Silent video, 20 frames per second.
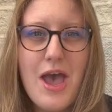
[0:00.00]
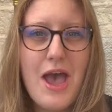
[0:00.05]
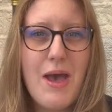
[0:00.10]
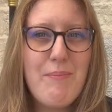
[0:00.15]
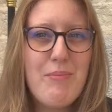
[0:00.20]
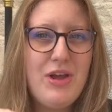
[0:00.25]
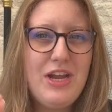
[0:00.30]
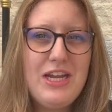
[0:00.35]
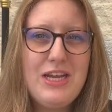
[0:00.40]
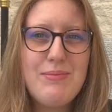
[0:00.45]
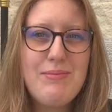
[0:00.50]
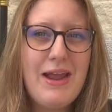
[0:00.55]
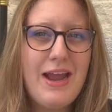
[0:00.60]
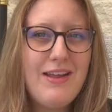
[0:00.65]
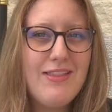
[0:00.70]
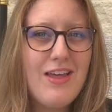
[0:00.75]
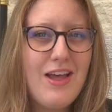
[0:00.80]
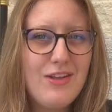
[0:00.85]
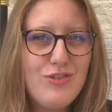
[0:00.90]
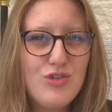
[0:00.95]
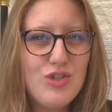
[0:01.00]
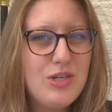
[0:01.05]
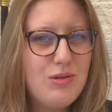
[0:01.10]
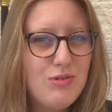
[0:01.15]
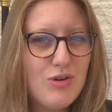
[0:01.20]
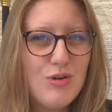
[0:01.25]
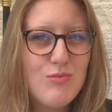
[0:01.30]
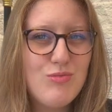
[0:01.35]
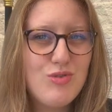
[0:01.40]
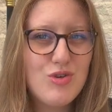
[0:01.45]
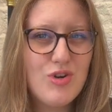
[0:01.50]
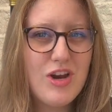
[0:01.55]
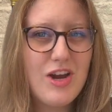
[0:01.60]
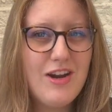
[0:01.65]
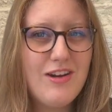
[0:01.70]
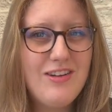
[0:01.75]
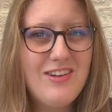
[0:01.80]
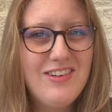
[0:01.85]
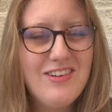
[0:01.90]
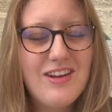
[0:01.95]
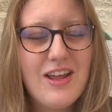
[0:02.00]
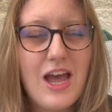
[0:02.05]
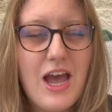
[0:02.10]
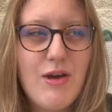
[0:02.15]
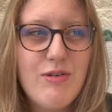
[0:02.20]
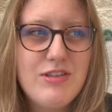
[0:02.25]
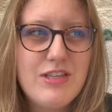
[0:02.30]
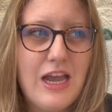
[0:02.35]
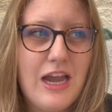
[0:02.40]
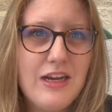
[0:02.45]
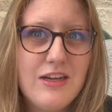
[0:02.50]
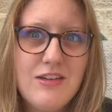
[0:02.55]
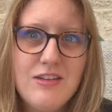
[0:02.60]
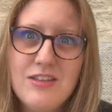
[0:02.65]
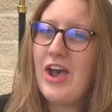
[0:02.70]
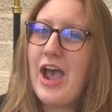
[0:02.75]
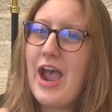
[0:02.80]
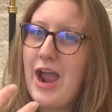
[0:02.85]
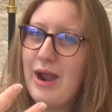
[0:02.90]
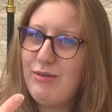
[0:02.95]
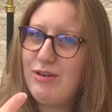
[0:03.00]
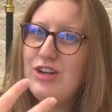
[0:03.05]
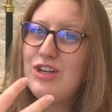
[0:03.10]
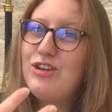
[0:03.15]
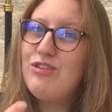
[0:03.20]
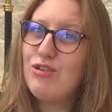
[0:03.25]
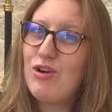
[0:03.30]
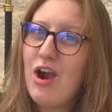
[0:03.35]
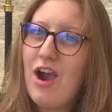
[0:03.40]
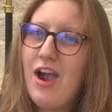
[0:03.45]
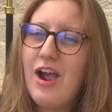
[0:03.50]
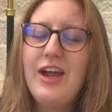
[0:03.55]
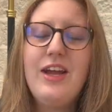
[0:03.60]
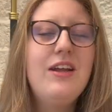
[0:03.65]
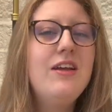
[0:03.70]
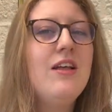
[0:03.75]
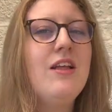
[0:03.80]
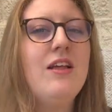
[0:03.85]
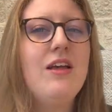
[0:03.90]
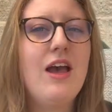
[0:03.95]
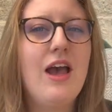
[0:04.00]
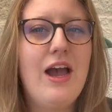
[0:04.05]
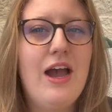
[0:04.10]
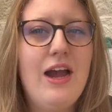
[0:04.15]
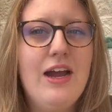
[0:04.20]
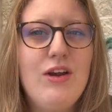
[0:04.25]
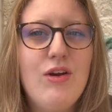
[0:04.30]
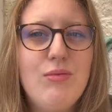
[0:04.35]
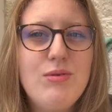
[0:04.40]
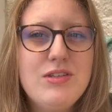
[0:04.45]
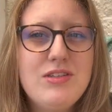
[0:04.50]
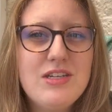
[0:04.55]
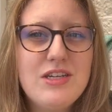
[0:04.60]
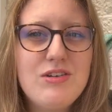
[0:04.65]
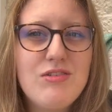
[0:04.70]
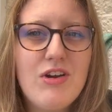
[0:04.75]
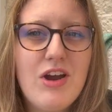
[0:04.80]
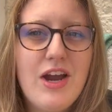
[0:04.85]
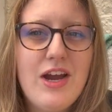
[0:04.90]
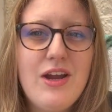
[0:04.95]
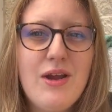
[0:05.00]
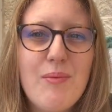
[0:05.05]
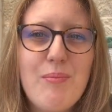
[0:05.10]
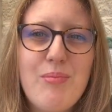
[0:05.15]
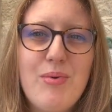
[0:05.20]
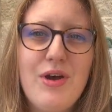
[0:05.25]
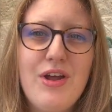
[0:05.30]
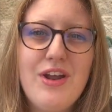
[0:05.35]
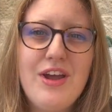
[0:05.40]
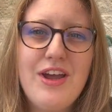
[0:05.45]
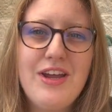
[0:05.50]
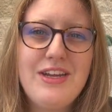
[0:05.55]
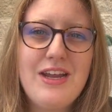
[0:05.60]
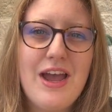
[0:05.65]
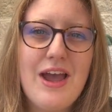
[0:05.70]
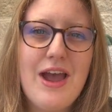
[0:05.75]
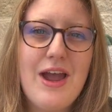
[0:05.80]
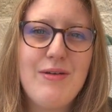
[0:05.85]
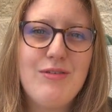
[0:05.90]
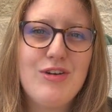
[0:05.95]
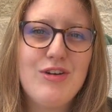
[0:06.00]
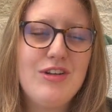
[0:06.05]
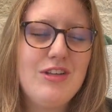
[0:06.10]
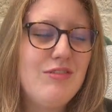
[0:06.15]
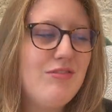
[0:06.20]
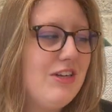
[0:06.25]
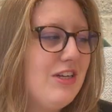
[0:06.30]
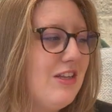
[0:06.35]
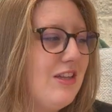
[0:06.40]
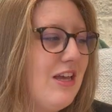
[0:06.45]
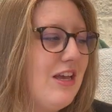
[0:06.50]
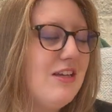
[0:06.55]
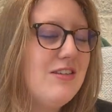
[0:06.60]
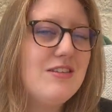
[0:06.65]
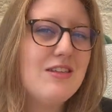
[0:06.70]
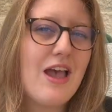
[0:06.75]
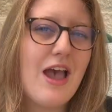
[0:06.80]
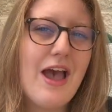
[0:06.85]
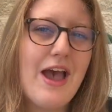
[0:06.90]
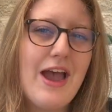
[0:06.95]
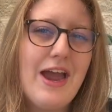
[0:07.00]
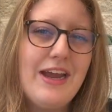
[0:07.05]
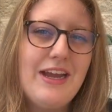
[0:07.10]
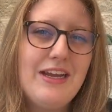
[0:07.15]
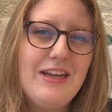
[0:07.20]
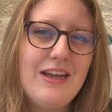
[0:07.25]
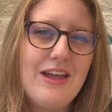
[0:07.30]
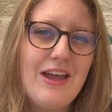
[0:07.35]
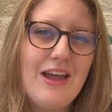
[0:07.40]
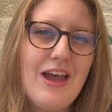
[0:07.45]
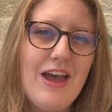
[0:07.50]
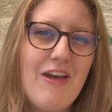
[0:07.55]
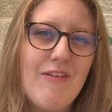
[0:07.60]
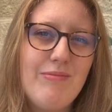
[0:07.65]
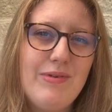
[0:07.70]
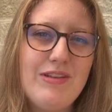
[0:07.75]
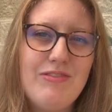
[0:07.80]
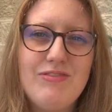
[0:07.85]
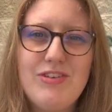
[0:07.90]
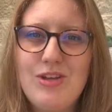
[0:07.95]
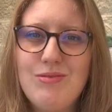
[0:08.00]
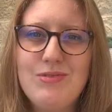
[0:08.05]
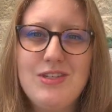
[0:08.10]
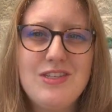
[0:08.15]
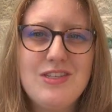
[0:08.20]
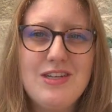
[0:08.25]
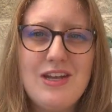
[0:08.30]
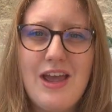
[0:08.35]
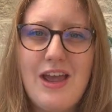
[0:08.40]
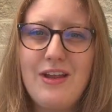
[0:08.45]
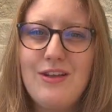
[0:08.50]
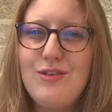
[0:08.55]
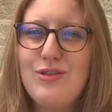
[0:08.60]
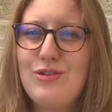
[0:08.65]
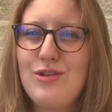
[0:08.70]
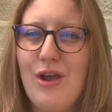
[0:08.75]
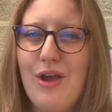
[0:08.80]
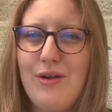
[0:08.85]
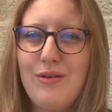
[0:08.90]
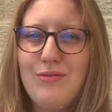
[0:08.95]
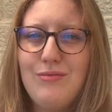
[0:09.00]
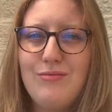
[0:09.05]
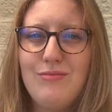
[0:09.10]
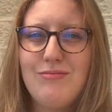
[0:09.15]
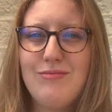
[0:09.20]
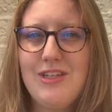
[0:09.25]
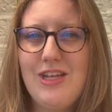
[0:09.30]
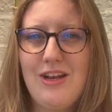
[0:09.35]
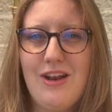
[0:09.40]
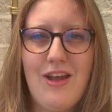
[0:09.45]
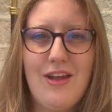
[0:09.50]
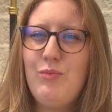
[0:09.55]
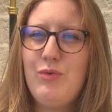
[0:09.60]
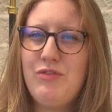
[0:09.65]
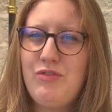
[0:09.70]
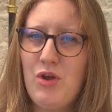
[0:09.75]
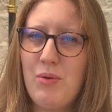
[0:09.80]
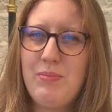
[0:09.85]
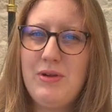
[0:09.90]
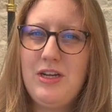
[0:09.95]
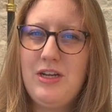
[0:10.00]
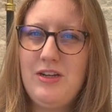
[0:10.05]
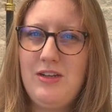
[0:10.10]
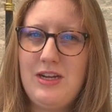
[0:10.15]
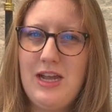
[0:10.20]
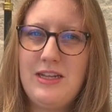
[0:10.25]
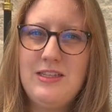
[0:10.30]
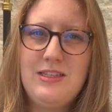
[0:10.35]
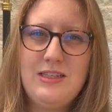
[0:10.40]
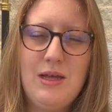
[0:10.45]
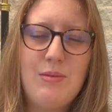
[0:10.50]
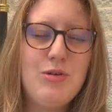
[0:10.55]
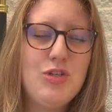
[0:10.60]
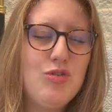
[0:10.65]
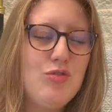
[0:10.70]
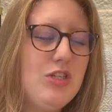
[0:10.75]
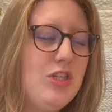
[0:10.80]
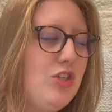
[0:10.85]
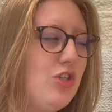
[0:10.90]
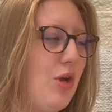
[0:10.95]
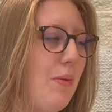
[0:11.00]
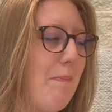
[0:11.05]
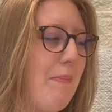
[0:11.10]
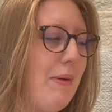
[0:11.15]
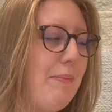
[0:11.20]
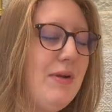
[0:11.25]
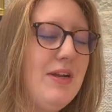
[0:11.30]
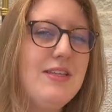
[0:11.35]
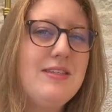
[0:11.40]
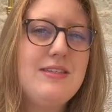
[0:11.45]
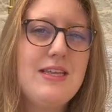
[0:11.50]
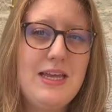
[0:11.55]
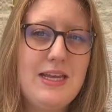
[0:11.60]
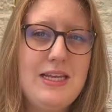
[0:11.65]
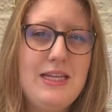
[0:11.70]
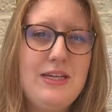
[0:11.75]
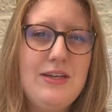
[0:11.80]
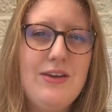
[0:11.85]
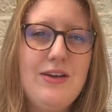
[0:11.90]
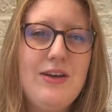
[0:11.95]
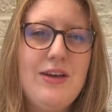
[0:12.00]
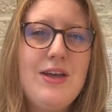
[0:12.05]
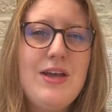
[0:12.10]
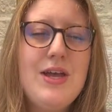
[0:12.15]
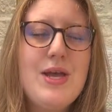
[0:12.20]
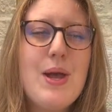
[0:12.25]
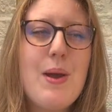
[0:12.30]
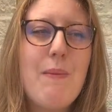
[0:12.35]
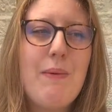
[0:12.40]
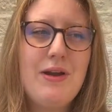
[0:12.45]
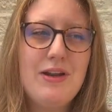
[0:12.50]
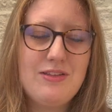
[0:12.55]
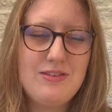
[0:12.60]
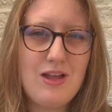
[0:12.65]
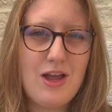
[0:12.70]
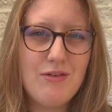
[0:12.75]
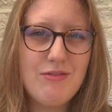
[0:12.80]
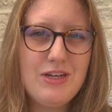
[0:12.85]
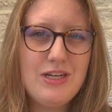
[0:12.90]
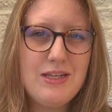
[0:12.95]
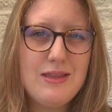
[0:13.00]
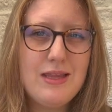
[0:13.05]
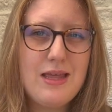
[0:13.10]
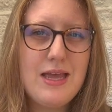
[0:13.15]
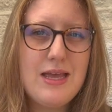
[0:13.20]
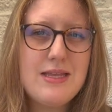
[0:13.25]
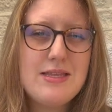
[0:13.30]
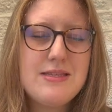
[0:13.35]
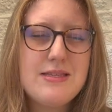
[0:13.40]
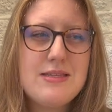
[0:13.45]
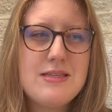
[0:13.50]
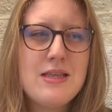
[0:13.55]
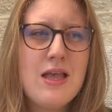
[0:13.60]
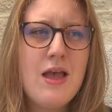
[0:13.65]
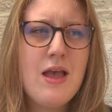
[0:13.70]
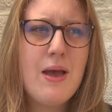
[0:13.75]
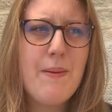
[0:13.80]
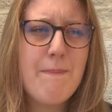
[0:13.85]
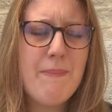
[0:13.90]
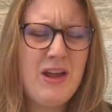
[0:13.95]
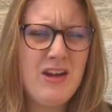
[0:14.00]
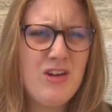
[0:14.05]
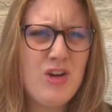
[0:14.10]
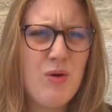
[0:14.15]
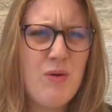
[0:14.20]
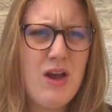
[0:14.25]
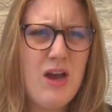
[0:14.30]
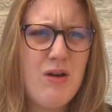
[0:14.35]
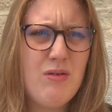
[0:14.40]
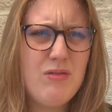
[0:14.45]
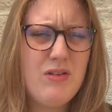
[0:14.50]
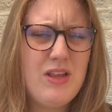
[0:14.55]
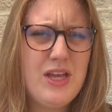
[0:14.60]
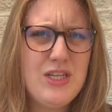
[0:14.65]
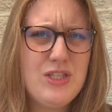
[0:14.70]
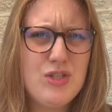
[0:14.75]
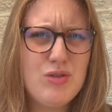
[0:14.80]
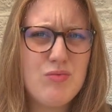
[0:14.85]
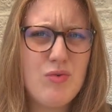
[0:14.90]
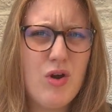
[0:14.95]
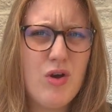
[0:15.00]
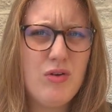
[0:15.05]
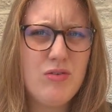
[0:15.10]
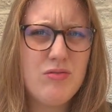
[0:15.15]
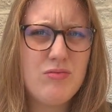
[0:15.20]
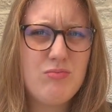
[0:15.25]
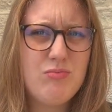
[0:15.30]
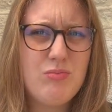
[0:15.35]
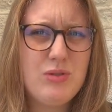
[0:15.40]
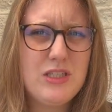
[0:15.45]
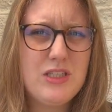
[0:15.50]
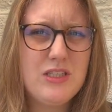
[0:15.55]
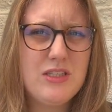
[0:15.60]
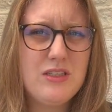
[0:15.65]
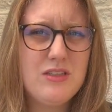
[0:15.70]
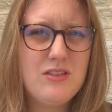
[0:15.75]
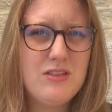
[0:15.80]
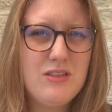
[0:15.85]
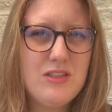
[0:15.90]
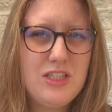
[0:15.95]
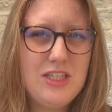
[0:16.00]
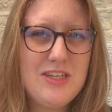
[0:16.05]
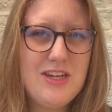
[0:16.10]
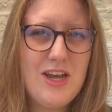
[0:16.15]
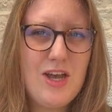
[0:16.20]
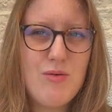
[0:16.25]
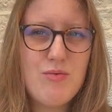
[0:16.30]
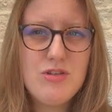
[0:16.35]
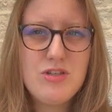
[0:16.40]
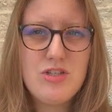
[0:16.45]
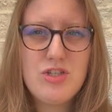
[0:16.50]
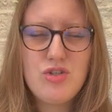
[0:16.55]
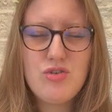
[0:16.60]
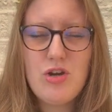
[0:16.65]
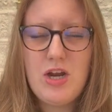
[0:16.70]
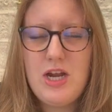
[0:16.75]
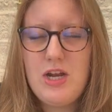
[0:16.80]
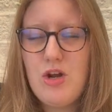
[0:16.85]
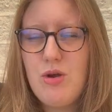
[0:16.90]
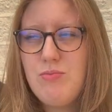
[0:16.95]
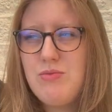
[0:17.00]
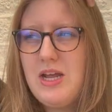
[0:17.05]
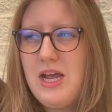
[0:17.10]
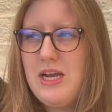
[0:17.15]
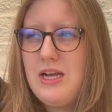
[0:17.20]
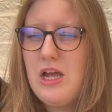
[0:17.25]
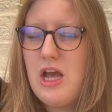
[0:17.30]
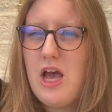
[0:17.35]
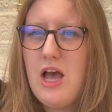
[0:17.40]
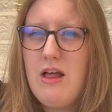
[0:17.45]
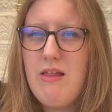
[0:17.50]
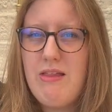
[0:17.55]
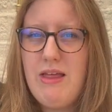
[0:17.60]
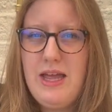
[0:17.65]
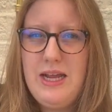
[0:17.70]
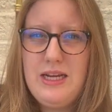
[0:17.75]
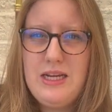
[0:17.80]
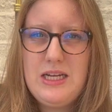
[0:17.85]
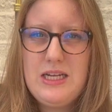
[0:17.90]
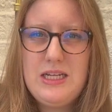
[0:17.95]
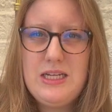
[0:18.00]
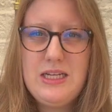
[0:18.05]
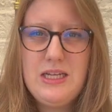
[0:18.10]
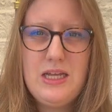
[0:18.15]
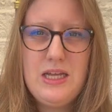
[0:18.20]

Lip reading: but he made that dream come true. I was like, I'm gonna cry. I always did cry. But yeah, I'm currently reading this. I have been filming today, so you know, we've not been getting that much reading done, but I'm gonna sit here, I'm gonna start reading this. Might go out later on because your girl wants to try and update her like